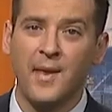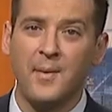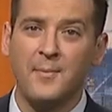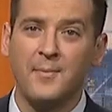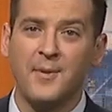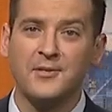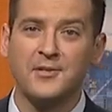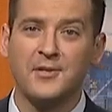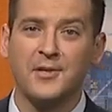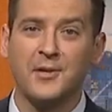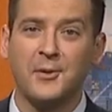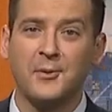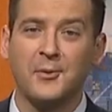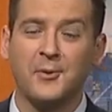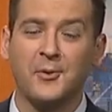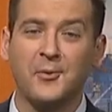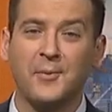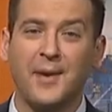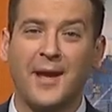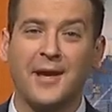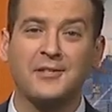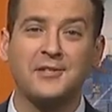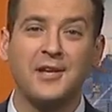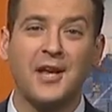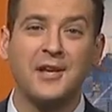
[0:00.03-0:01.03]
Michigan
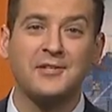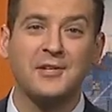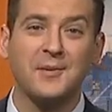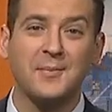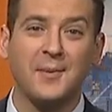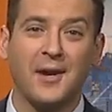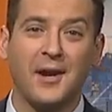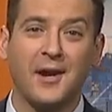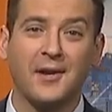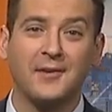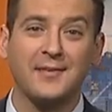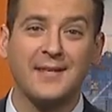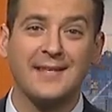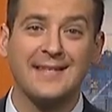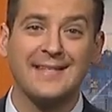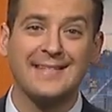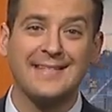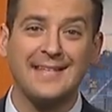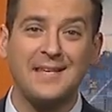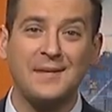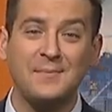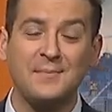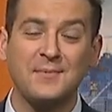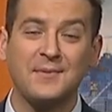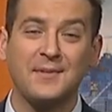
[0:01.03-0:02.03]
quarterback J.J. McCarthy
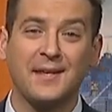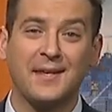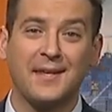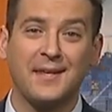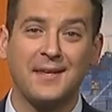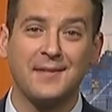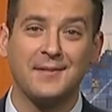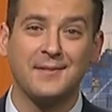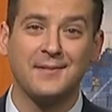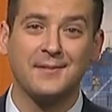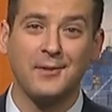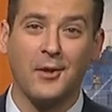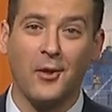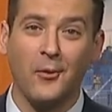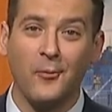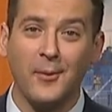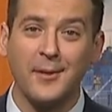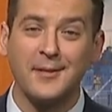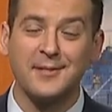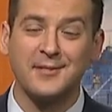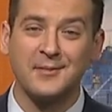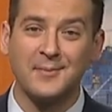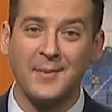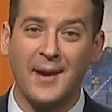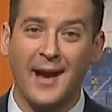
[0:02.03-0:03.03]
seems like he's
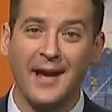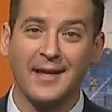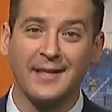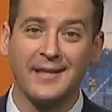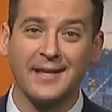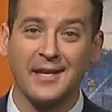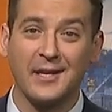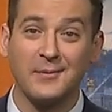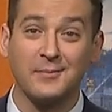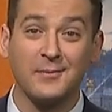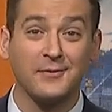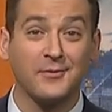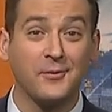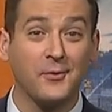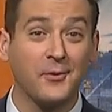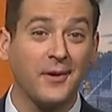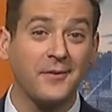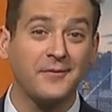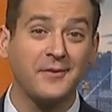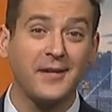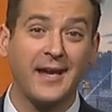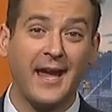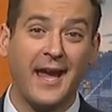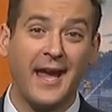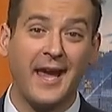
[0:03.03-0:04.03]
always smiling, and before
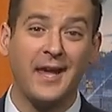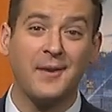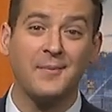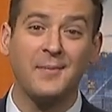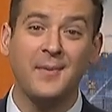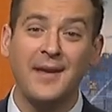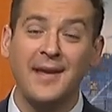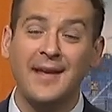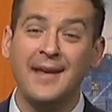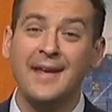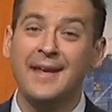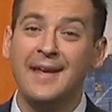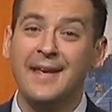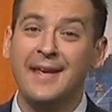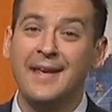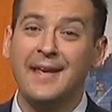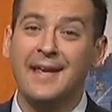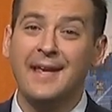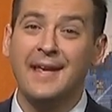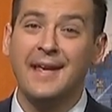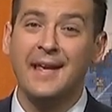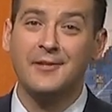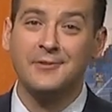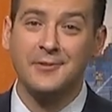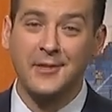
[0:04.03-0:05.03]
every game,
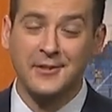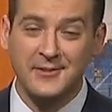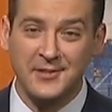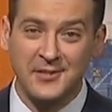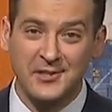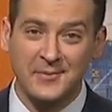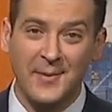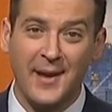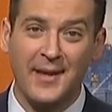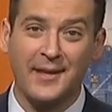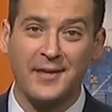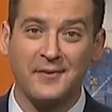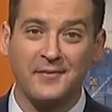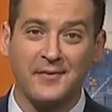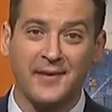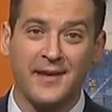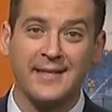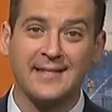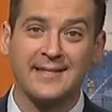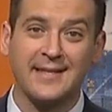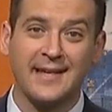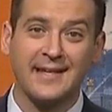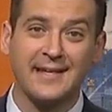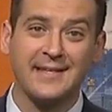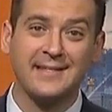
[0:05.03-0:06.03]
he draws a smiley
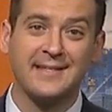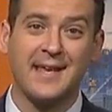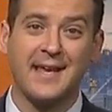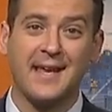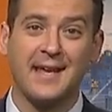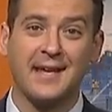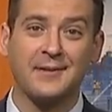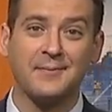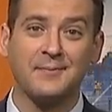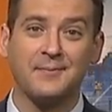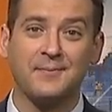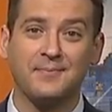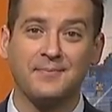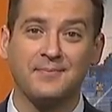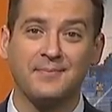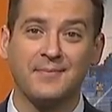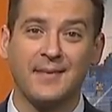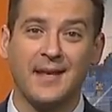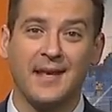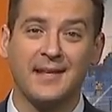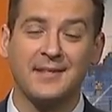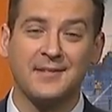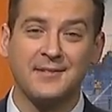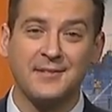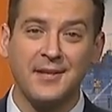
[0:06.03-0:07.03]
face on his hand.
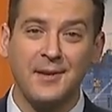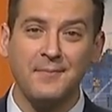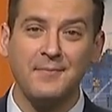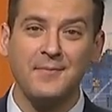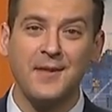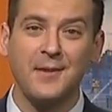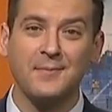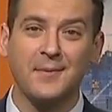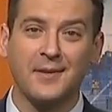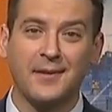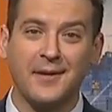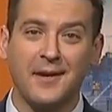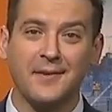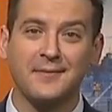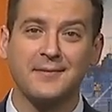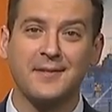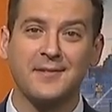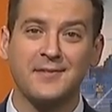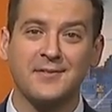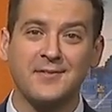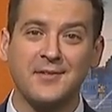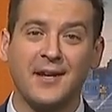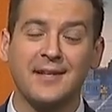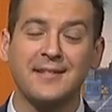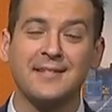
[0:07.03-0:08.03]
It's something
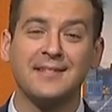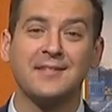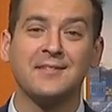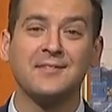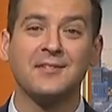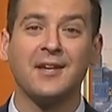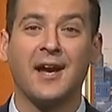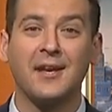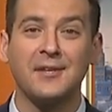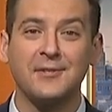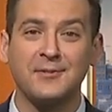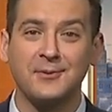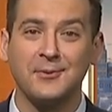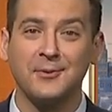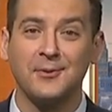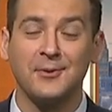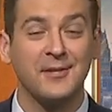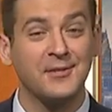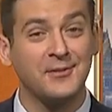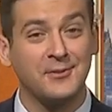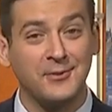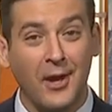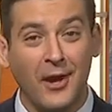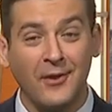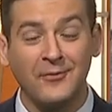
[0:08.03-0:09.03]
McCarthy's done since high school.
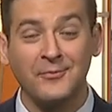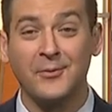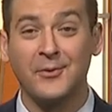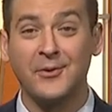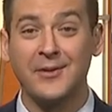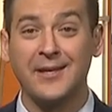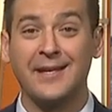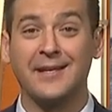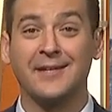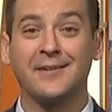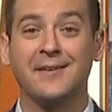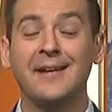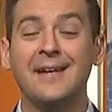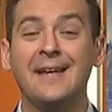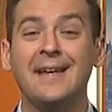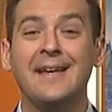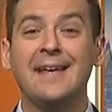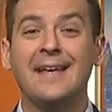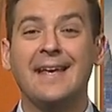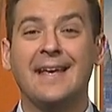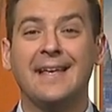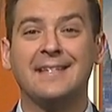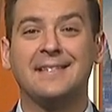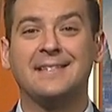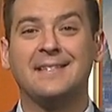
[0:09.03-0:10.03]
His sophomore year,
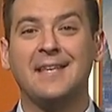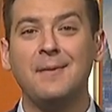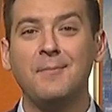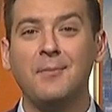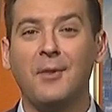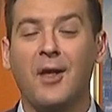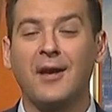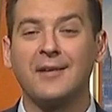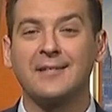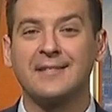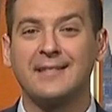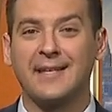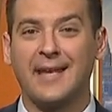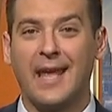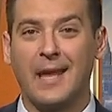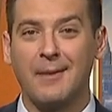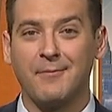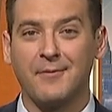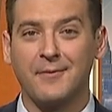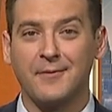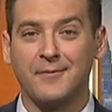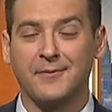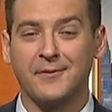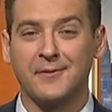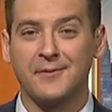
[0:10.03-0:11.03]
his team lost a game
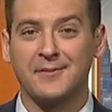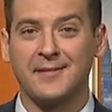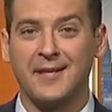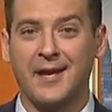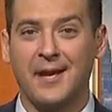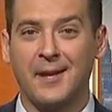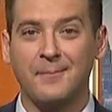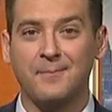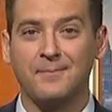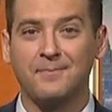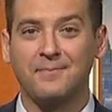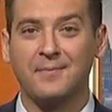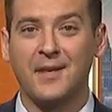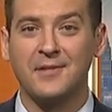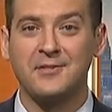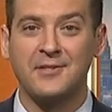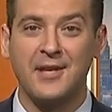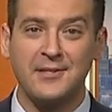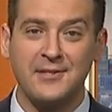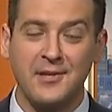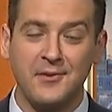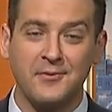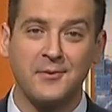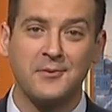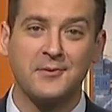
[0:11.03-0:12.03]
for the first time.
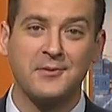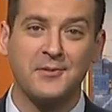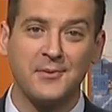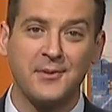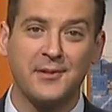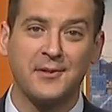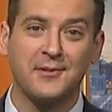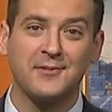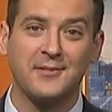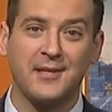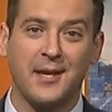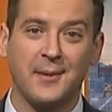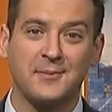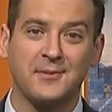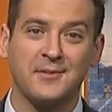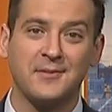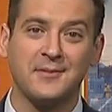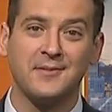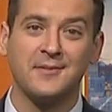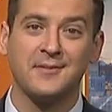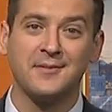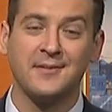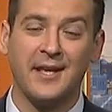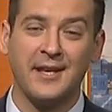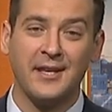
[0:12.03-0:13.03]
J.J. threw two
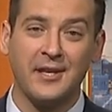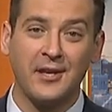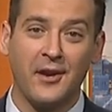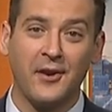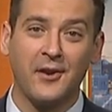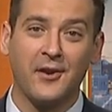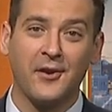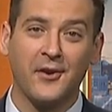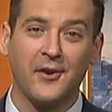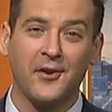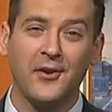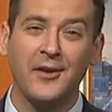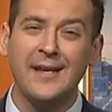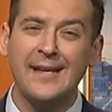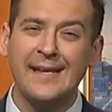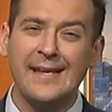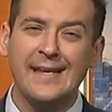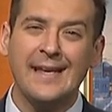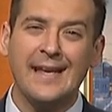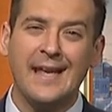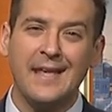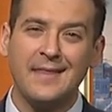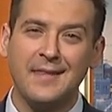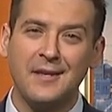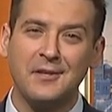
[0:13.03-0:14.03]
interceptions, and a young girl,
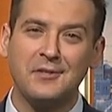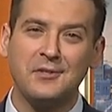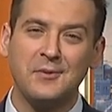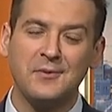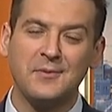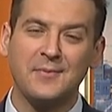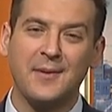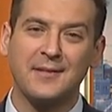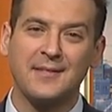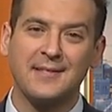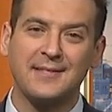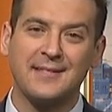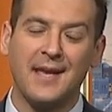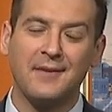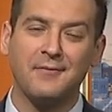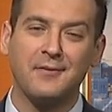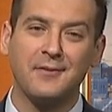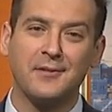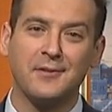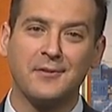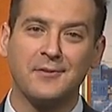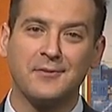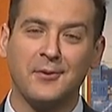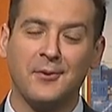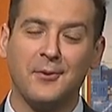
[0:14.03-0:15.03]
he thinks she was about seven
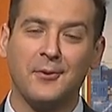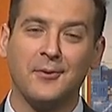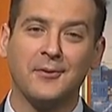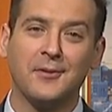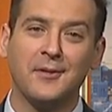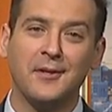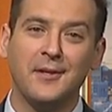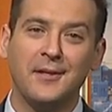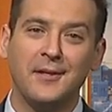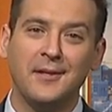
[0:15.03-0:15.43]
years old,